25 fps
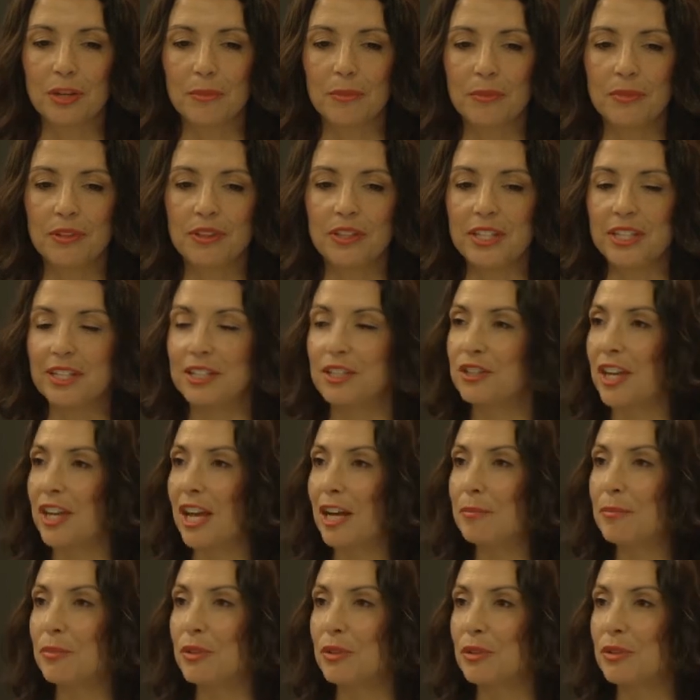some of the
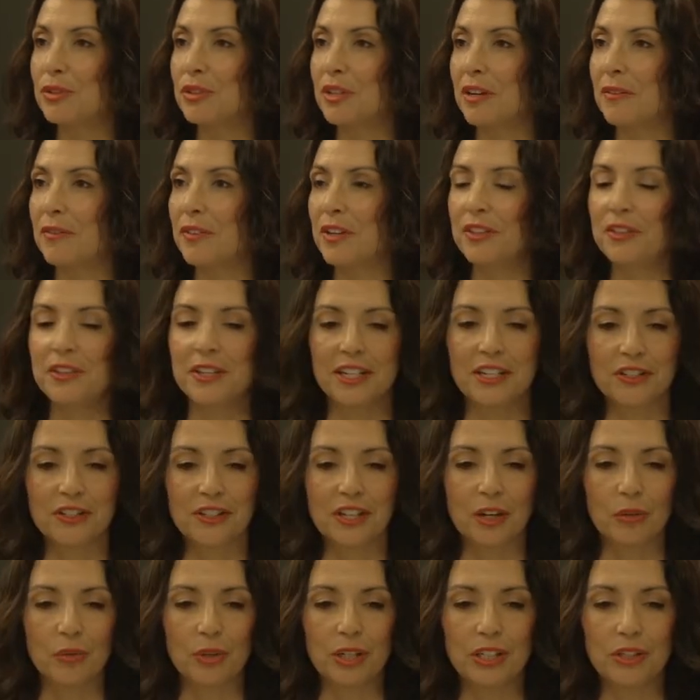examples of the things
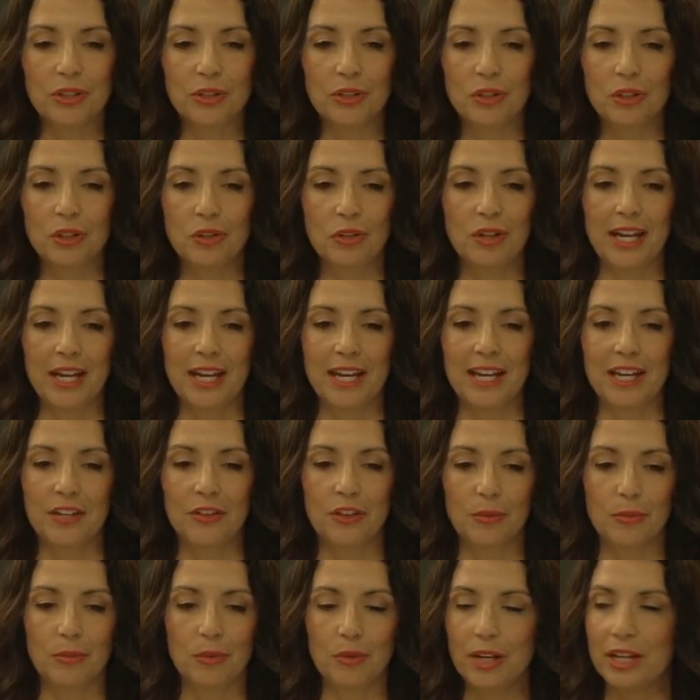that we do
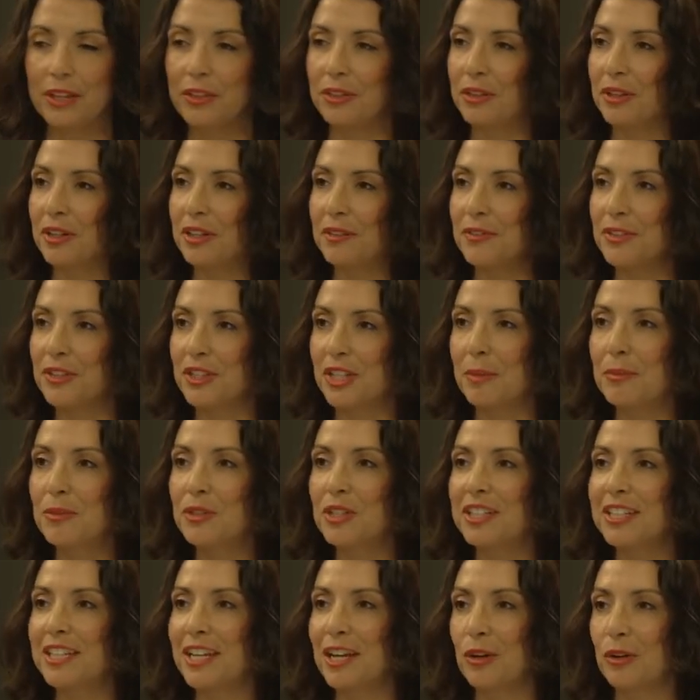and the breadth of
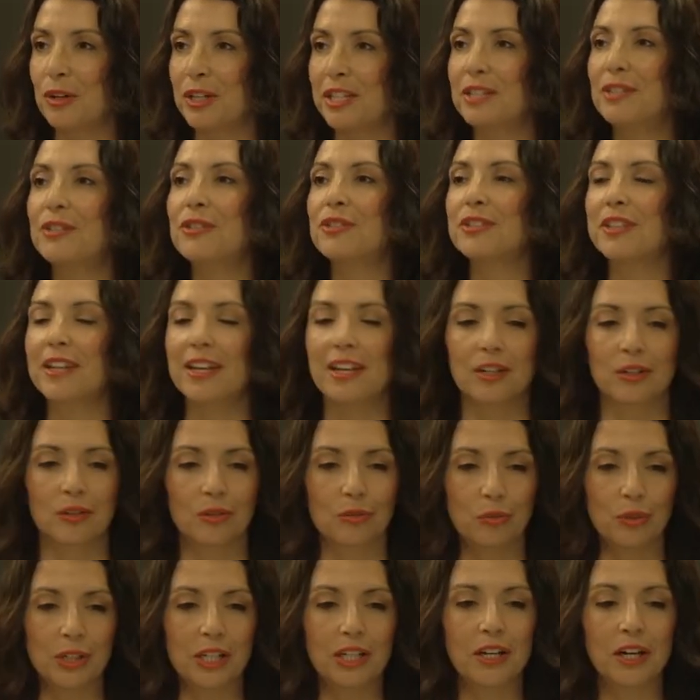subject areas that
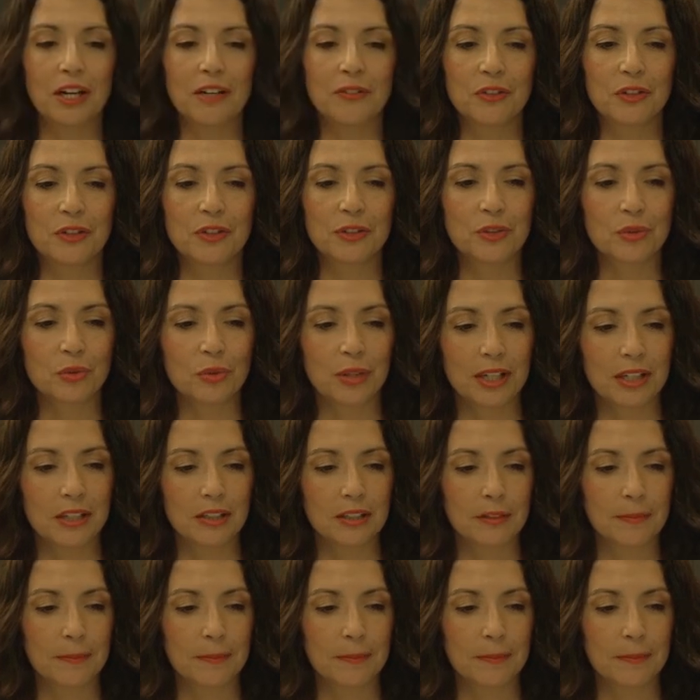we cover as well.